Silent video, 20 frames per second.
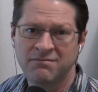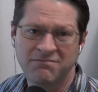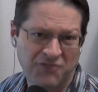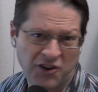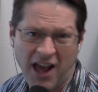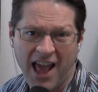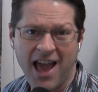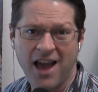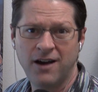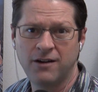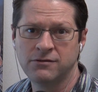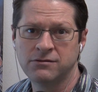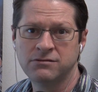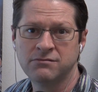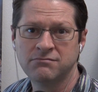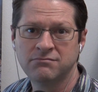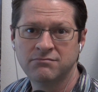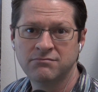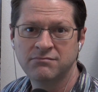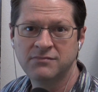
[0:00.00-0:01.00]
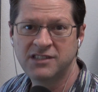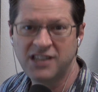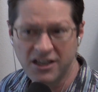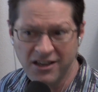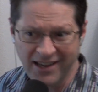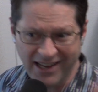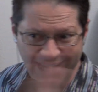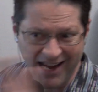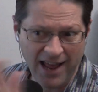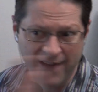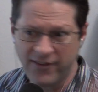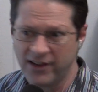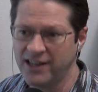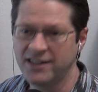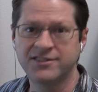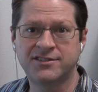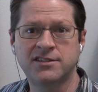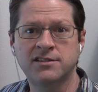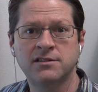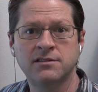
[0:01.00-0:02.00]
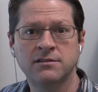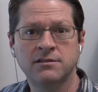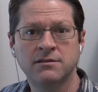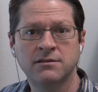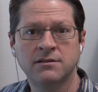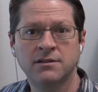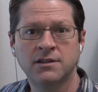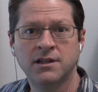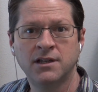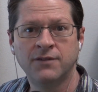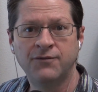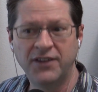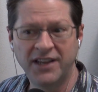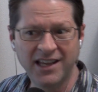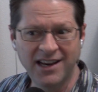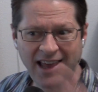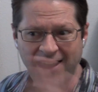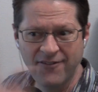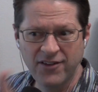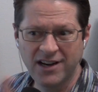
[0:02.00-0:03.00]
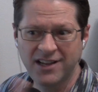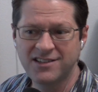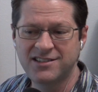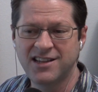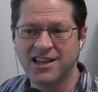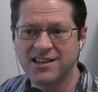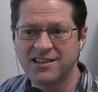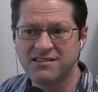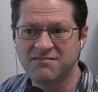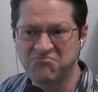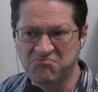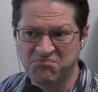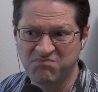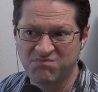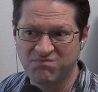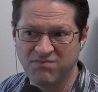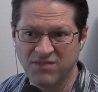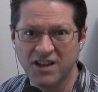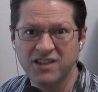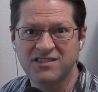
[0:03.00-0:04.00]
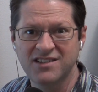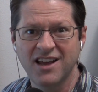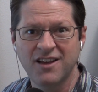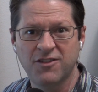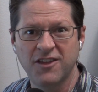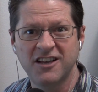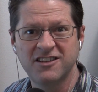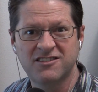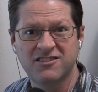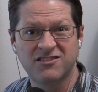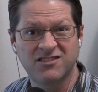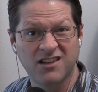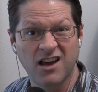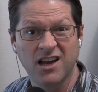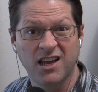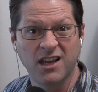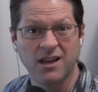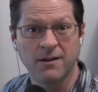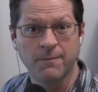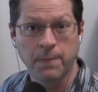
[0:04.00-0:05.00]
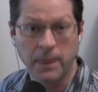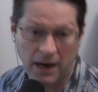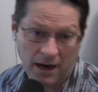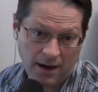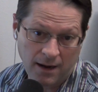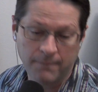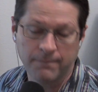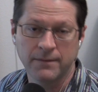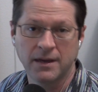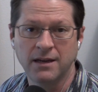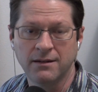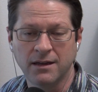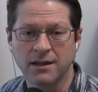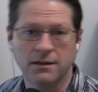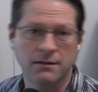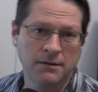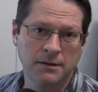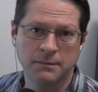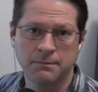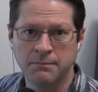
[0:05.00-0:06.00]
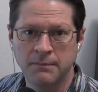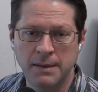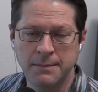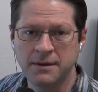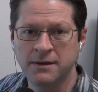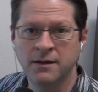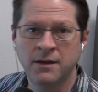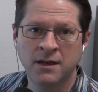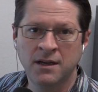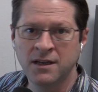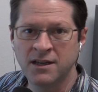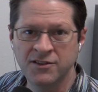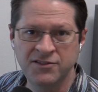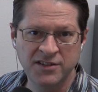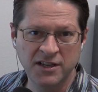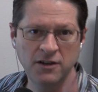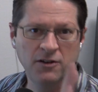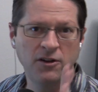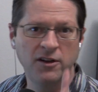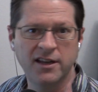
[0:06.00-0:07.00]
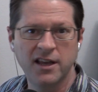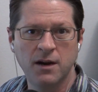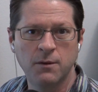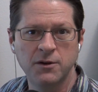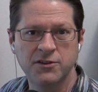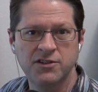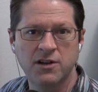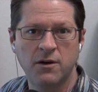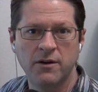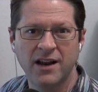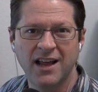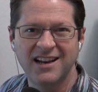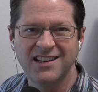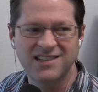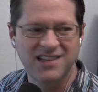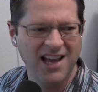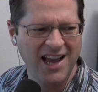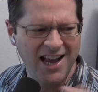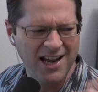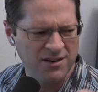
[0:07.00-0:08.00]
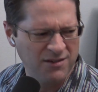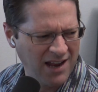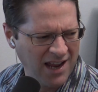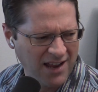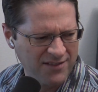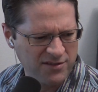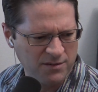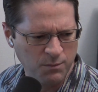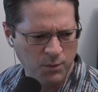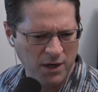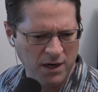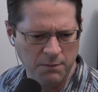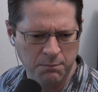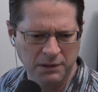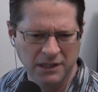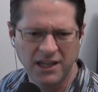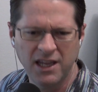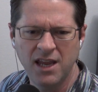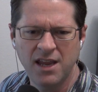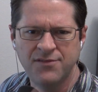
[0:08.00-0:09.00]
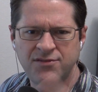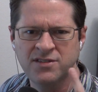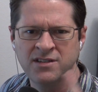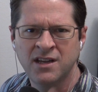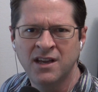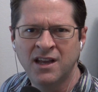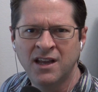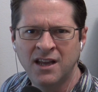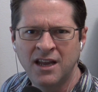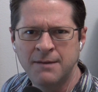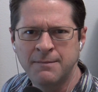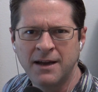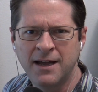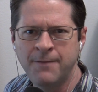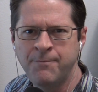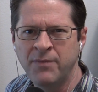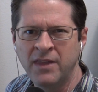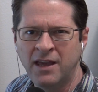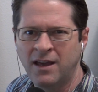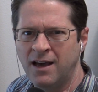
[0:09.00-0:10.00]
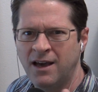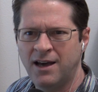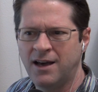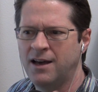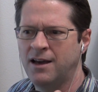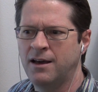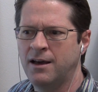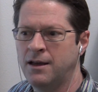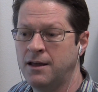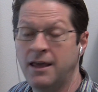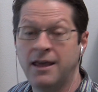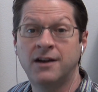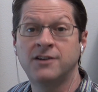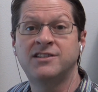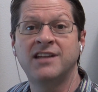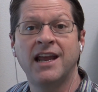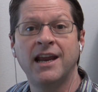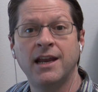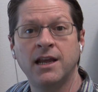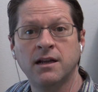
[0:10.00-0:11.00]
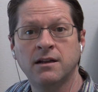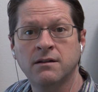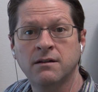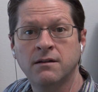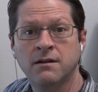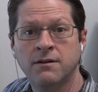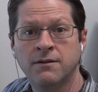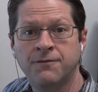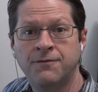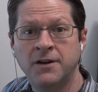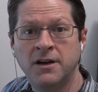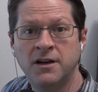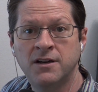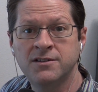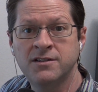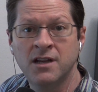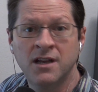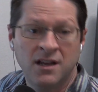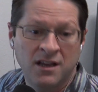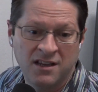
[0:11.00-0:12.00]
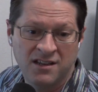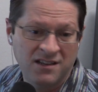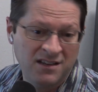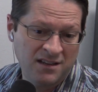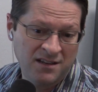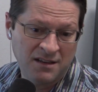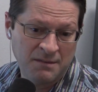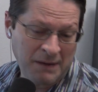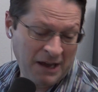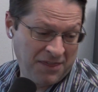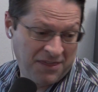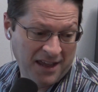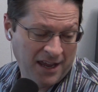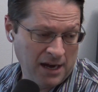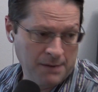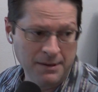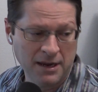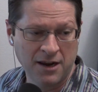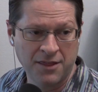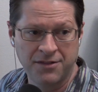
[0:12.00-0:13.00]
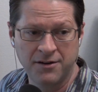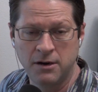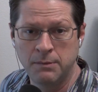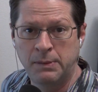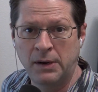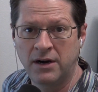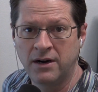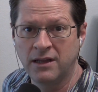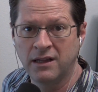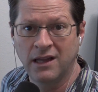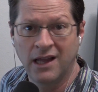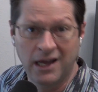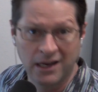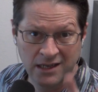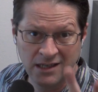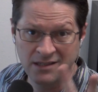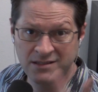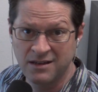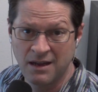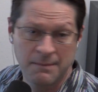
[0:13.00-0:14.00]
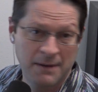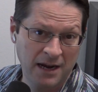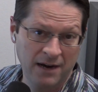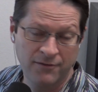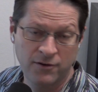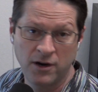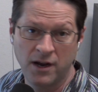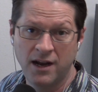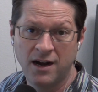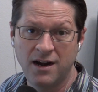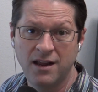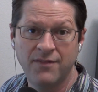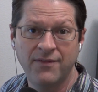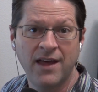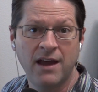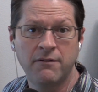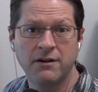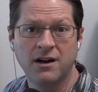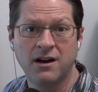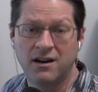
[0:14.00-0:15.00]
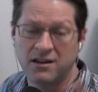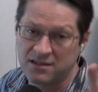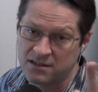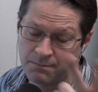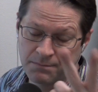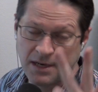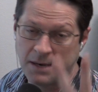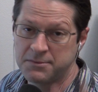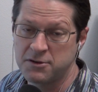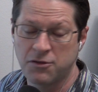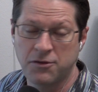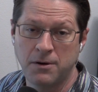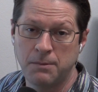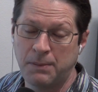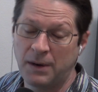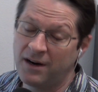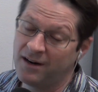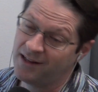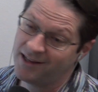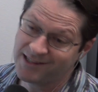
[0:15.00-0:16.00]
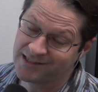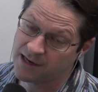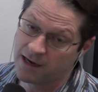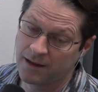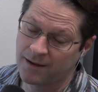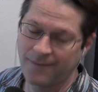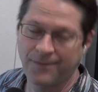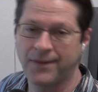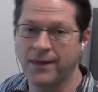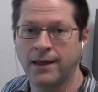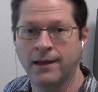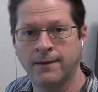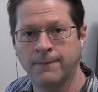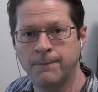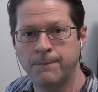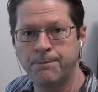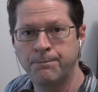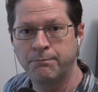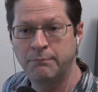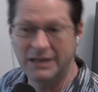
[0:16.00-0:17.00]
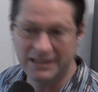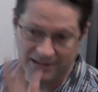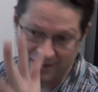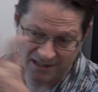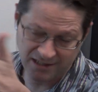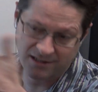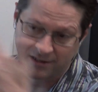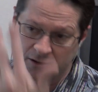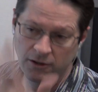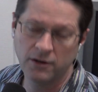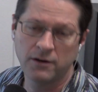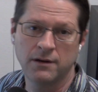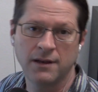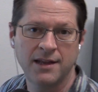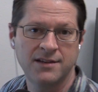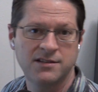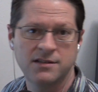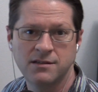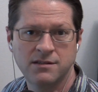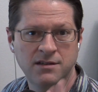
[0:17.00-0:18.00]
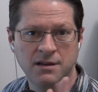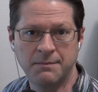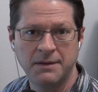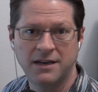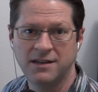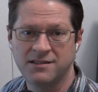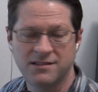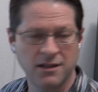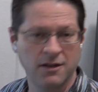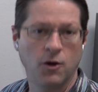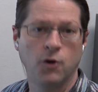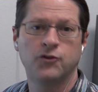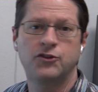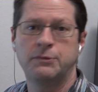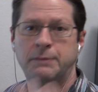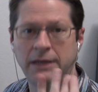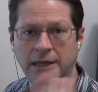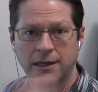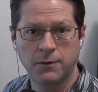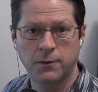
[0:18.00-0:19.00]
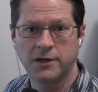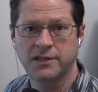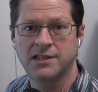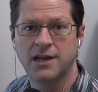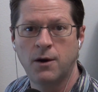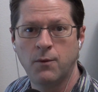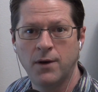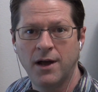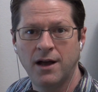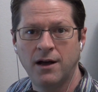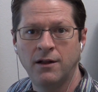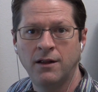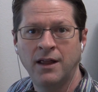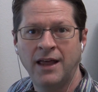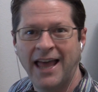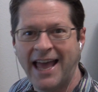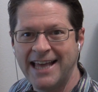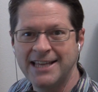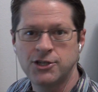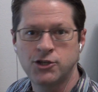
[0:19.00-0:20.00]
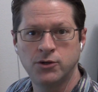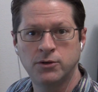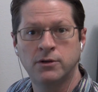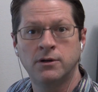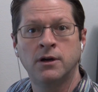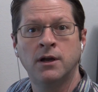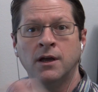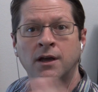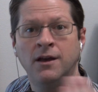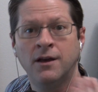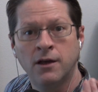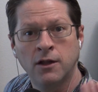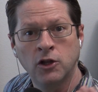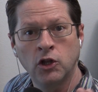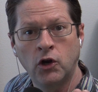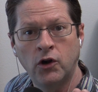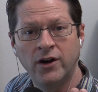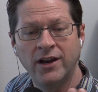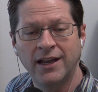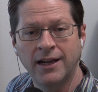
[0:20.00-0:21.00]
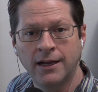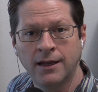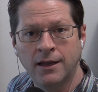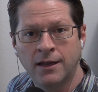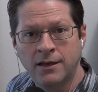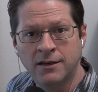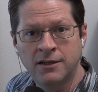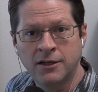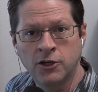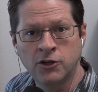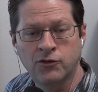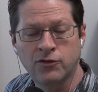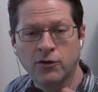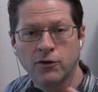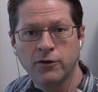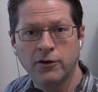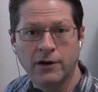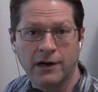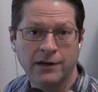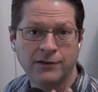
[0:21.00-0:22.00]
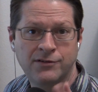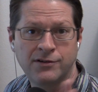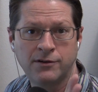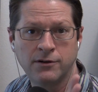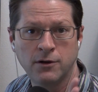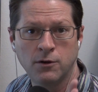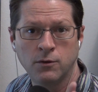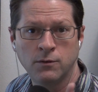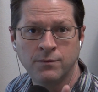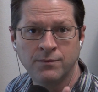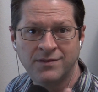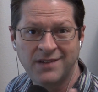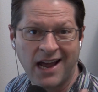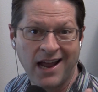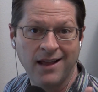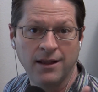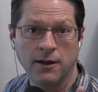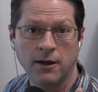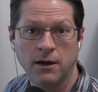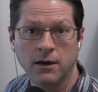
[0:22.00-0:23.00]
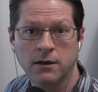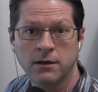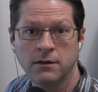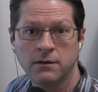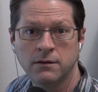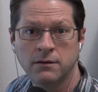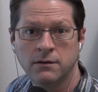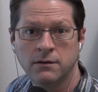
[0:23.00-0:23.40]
for now until you get evidence. If you get evidence that looks like things are sucky, all right, uh, maybe consider looking at what's going on inside. Do I have some weird beliefs? Am I uh, uh entertaining fears? Uh, am I thinking about a third party a lot? Because I might have created it in that regard. Sometimes a third party isn't a good thing, but they still learn lessons. I mean, it still ultimately works out well as you're learning to control your internal dialogue